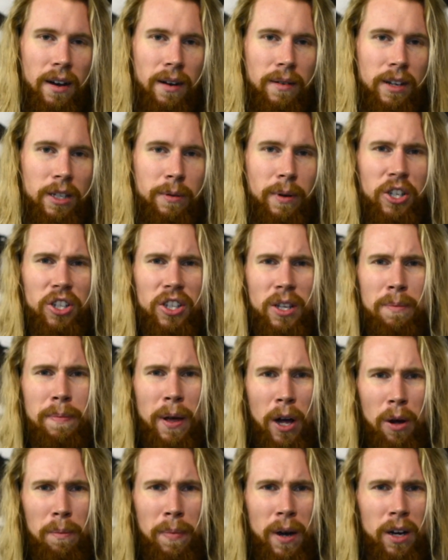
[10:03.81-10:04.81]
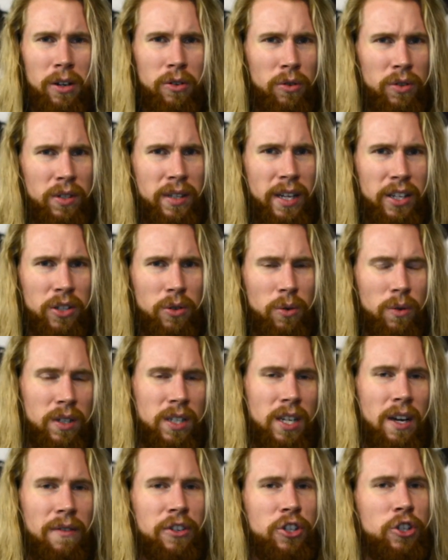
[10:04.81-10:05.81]
especially belt buckles and that sort of
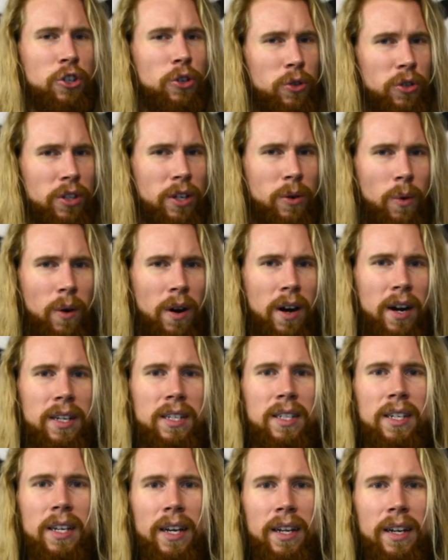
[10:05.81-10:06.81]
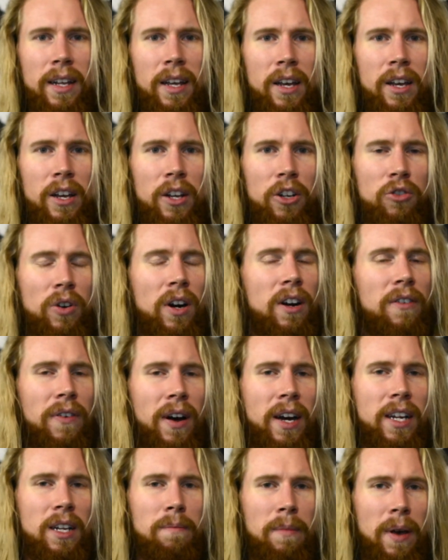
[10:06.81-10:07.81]
stuff, is usually where I see it. Try to
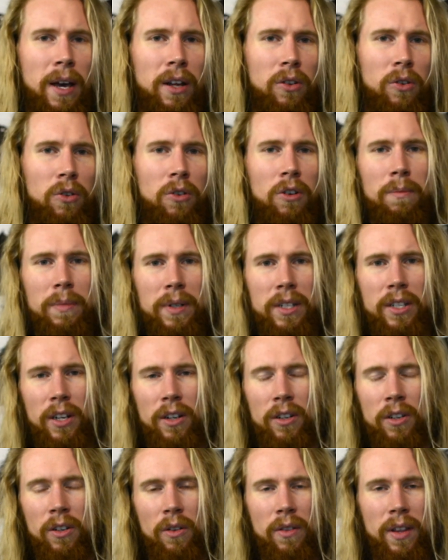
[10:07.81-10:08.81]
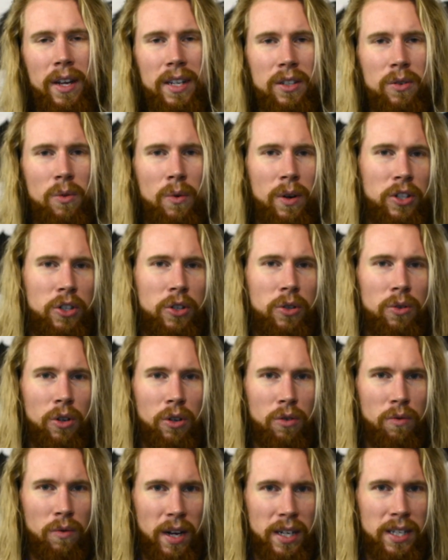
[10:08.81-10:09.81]
find a metal or a material that's going to
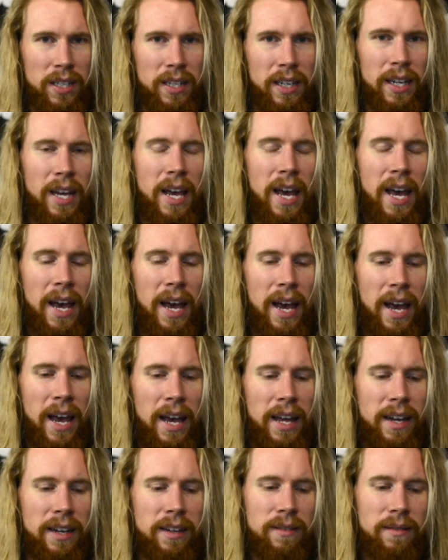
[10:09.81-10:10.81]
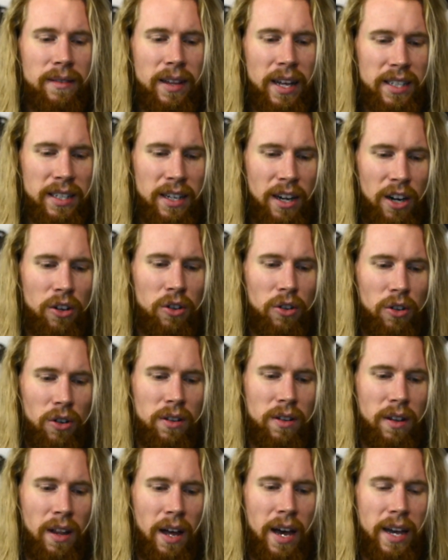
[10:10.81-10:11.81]
look rustic, and that's going to
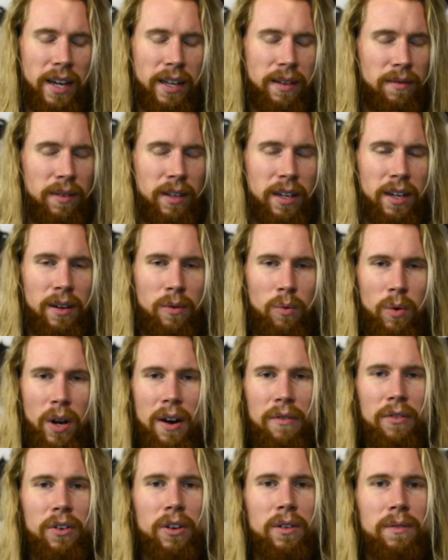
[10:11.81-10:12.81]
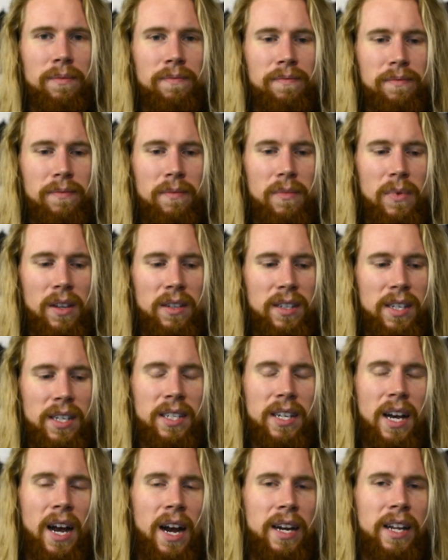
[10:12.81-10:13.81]
look like the whatever
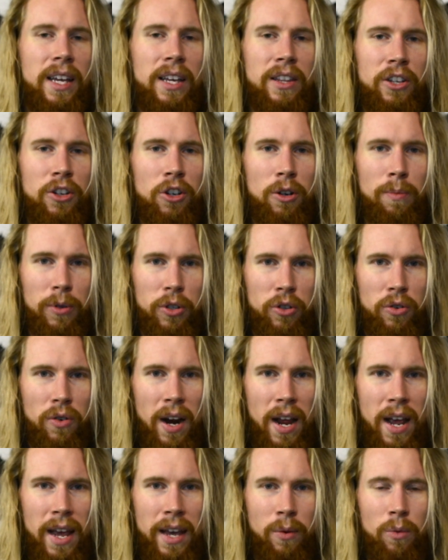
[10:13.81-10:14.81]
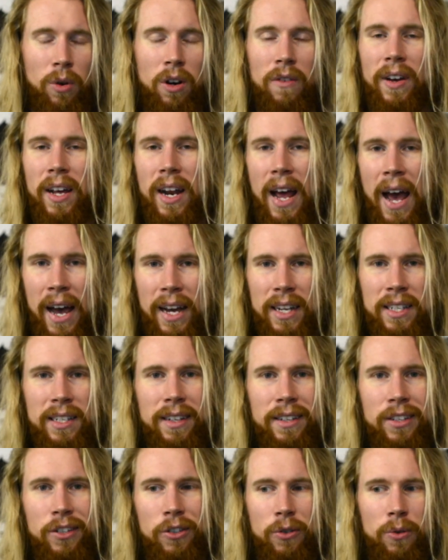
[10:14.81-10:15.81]
society that you're portraying would have had
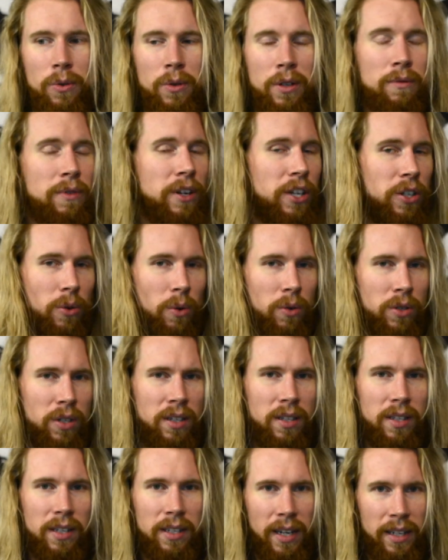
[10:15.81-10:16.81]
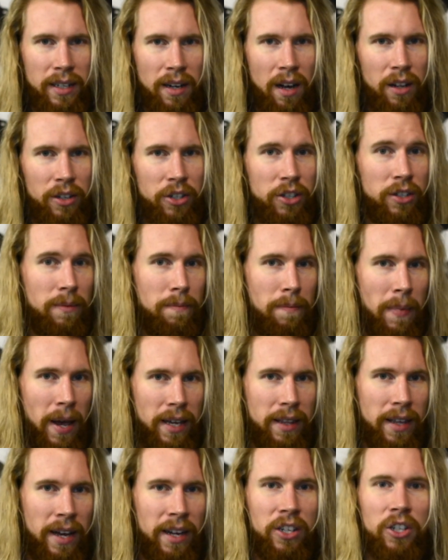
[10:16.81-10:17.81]
access to the resources, the technology to
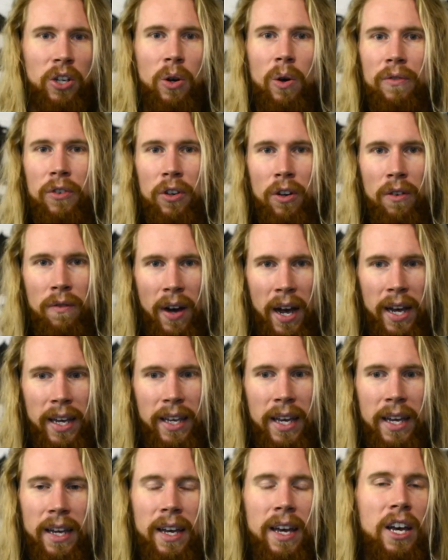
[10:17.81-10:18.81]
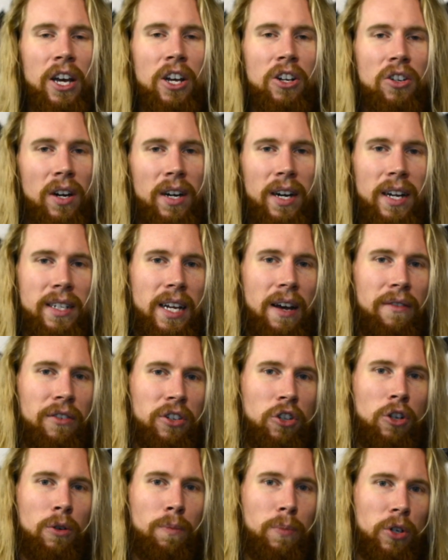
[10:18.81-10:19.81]
make that. So if you're a Viking, try not to have a
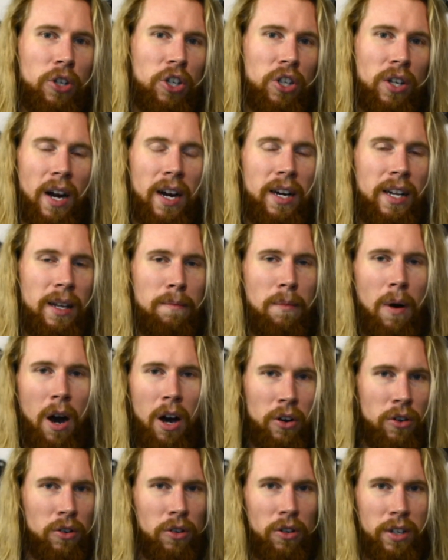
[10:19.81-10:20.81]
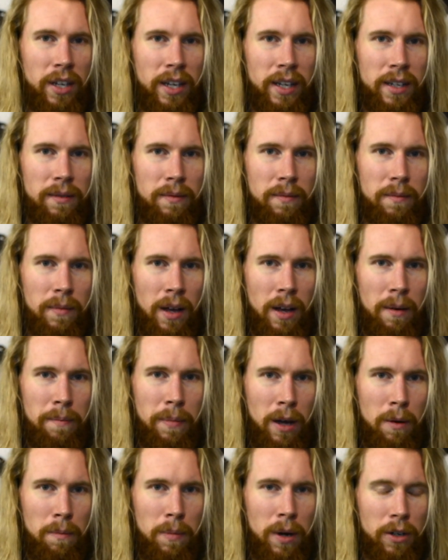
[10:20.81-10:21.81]
super shiny, modern-looking
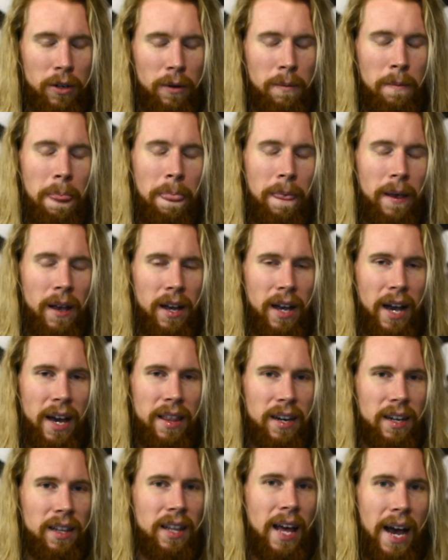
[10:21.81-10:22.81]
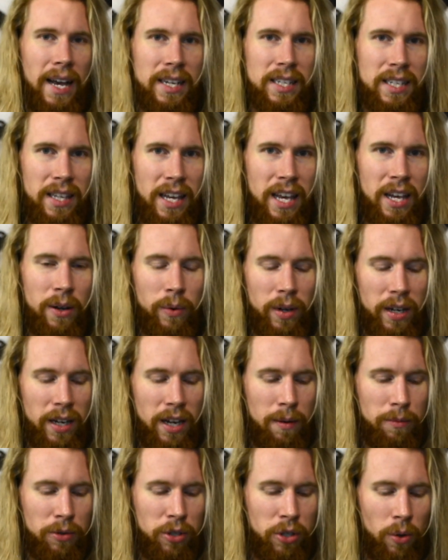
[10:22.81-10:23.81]
belt buckle. And then the last thing, when it
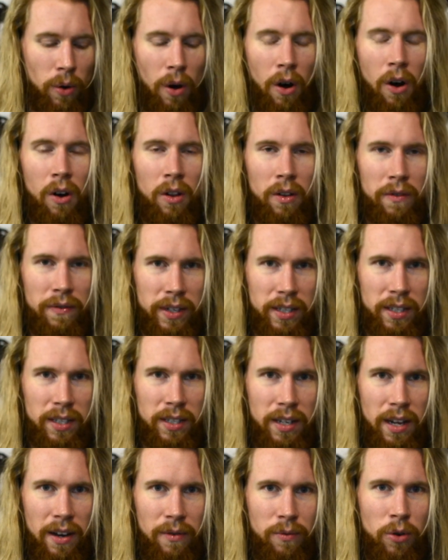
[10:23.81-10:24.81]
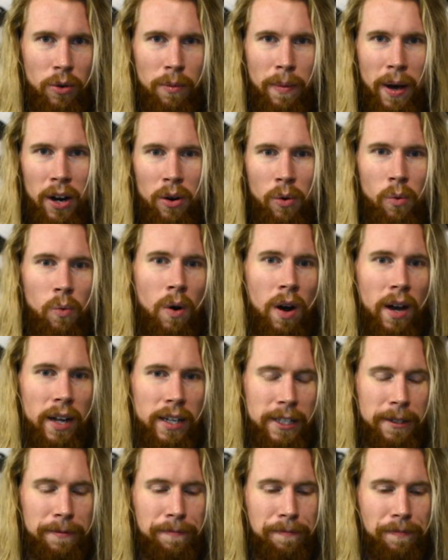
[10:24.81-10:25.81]
comes to all of this stuff, no matter
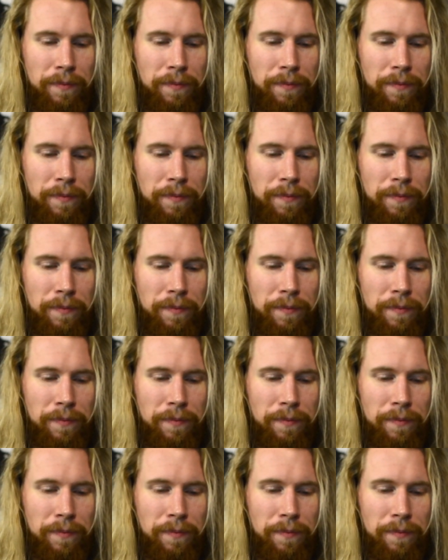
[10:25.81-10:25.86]
what,